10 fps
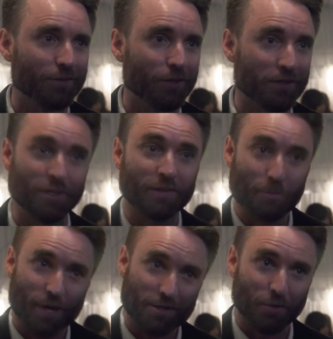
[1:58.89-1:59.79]
It's not
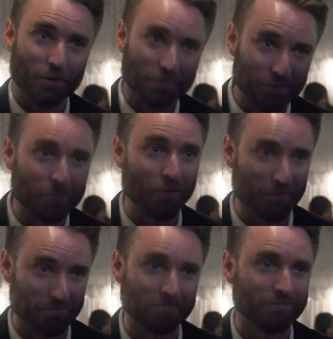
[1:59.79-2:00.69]
impossible, but
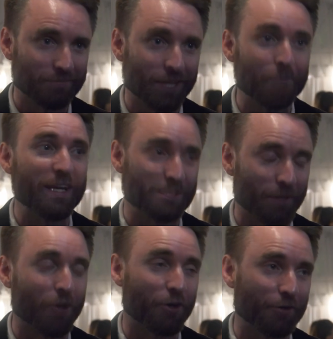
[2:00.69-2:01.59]
it makes it a
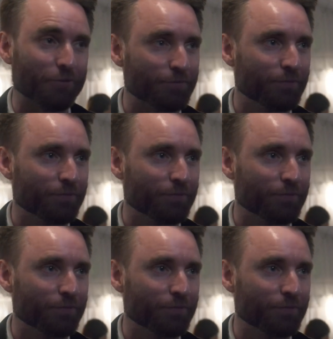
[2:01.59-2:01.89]
bit harder.